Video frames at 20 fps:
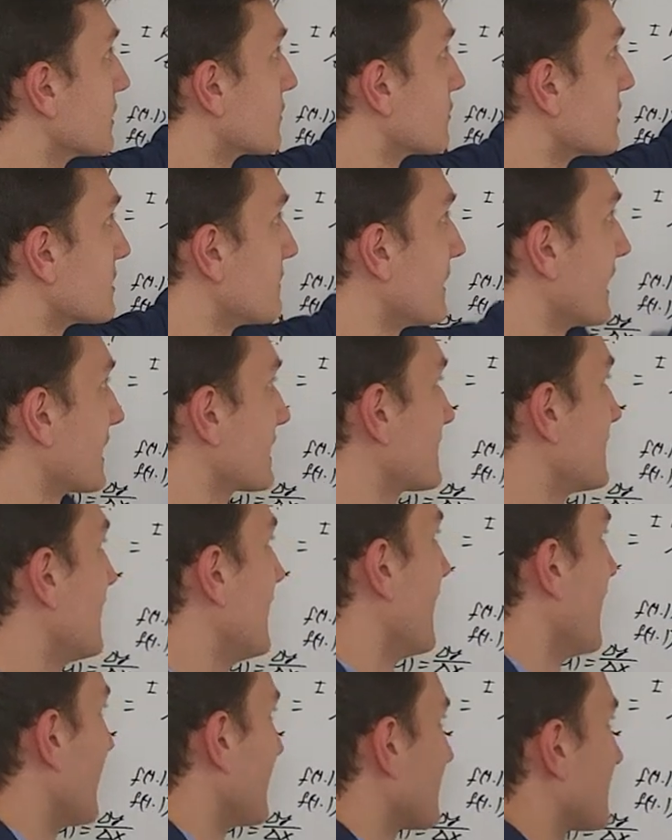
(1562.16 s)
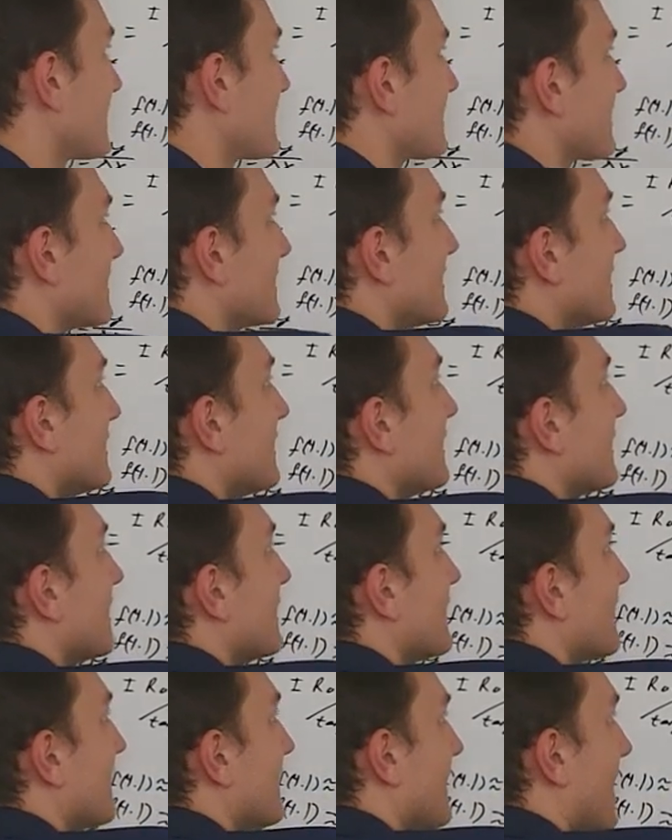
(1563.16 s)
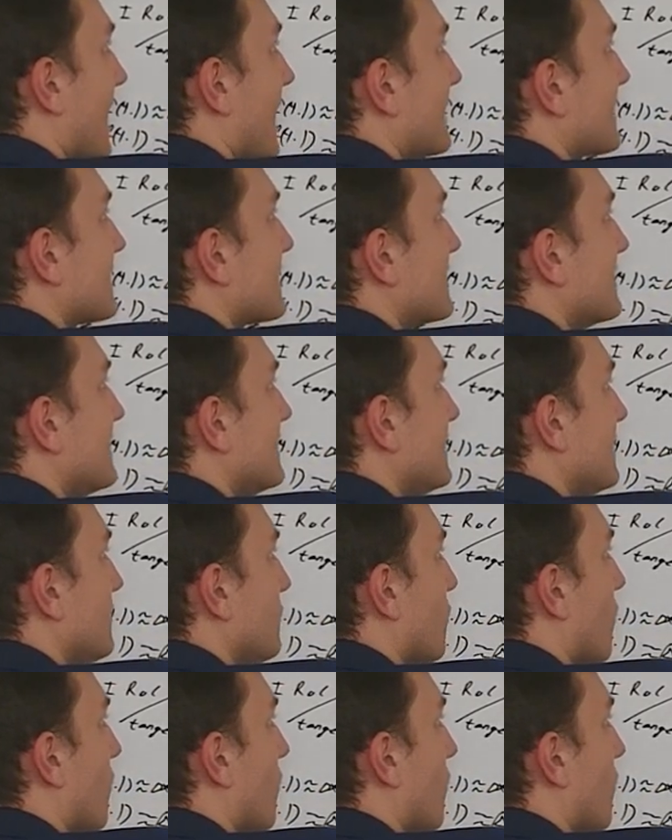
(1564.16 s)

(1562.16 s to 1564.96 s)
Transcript: with respect to x, that's dy